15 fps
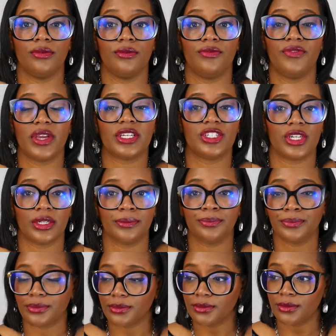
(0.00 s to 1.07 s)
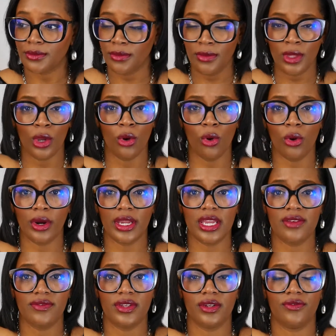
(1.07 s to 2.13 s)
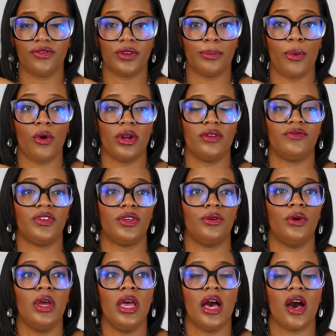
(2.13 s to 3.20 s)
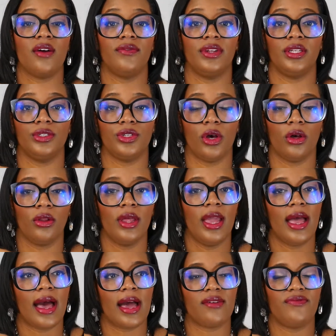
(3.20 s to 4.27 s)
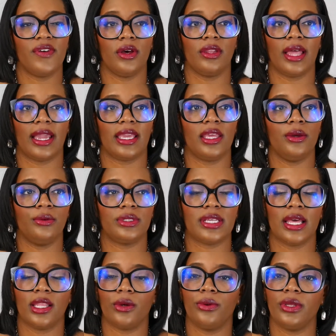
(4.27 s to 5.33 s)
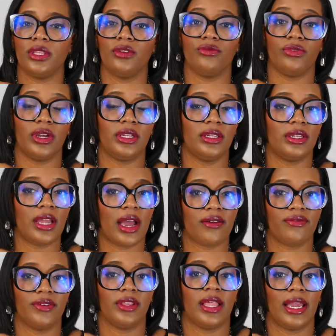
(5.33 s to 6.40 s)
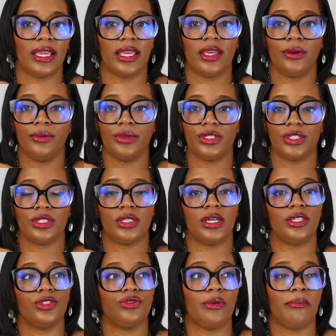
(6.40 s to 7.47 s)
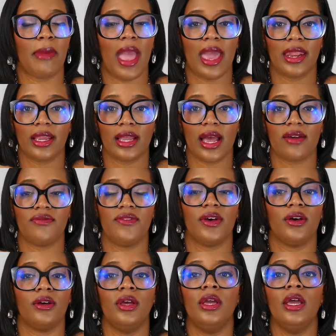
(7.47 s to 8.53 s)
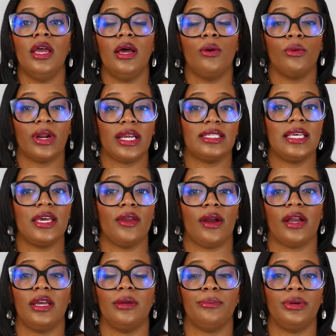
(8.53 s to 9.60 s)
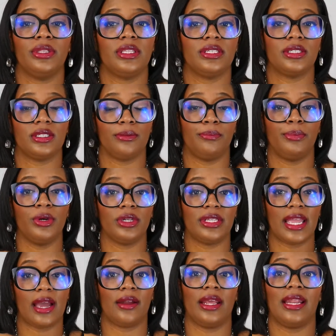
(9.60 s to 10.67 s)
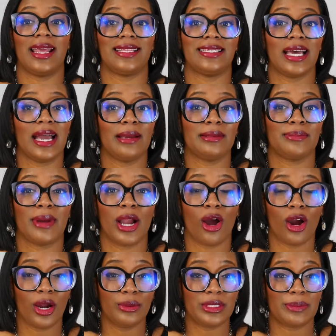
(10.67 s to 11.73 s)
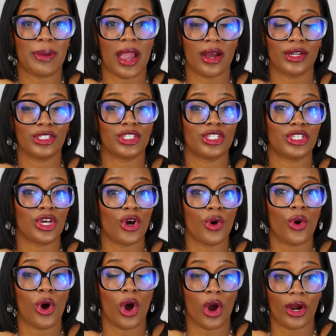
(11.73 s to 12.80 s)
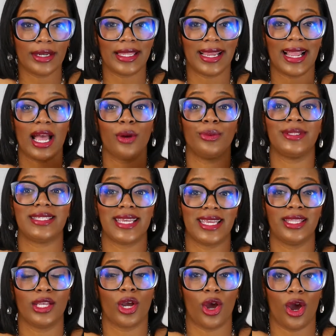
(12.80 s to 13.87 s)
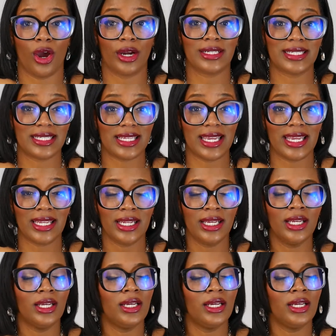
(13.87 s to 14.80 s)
fiction, or even from the point of view of an adult. I felt like it was eloquently written. I feel like it was dramatic. I felt, when I tell you I couldn't put this book down, and at times my heart was pounding so hard like I was in the car seat.